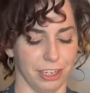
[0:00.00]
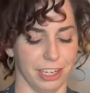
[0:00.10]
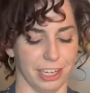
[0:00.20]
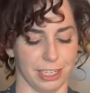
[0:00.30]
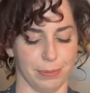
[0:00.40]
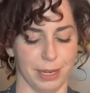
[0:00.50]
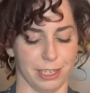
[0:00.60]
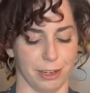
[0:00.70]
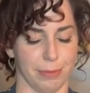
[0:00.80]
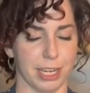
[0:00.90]
yes, based
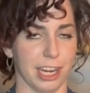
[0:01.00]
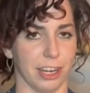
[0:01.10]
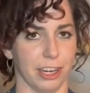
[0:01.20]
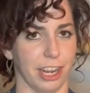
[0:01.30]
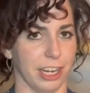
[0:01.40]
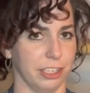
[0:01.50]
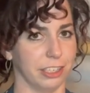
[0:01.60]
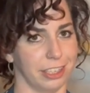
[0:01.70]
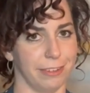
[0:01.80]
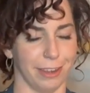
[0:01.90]
on my data, I
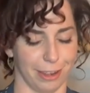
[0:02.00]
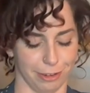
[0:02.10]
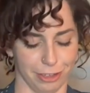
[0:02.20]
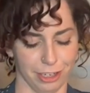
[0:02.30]
clearly found